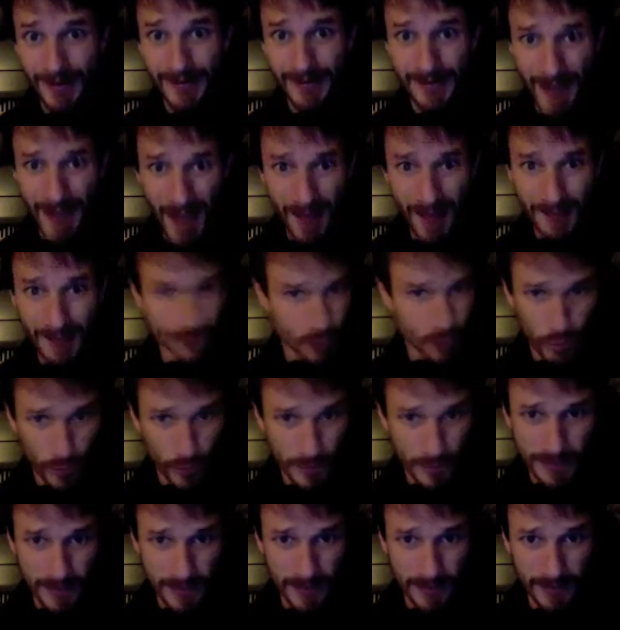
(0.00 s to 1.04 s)
not
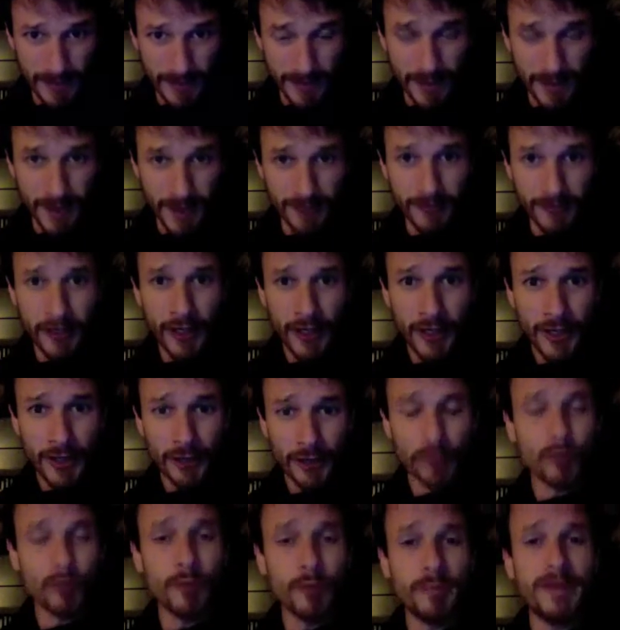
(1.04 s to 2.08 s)
coincidentally enough,
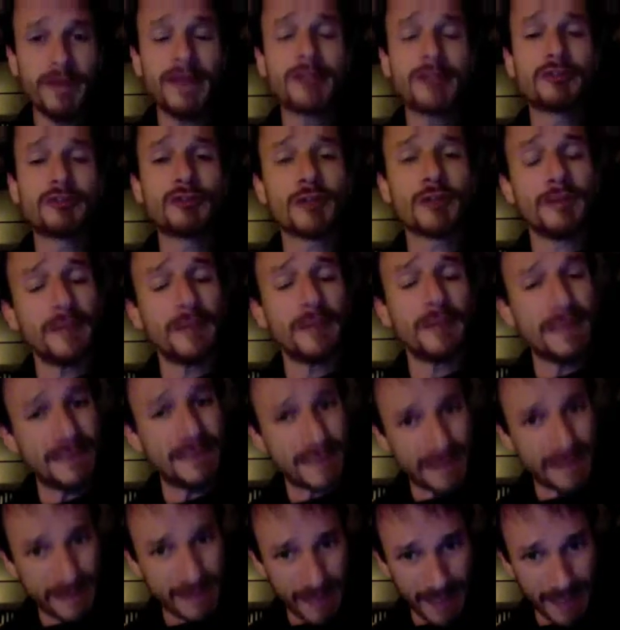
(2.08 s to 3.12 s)
you will be extremely
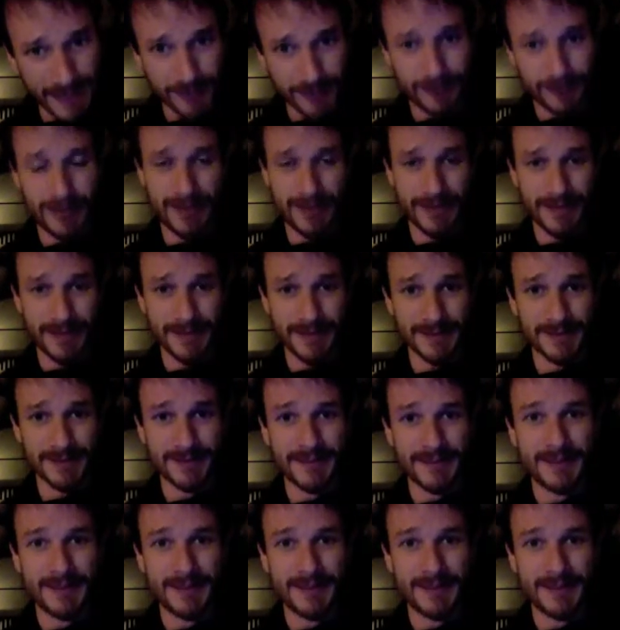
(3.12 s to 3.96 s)
successful at this.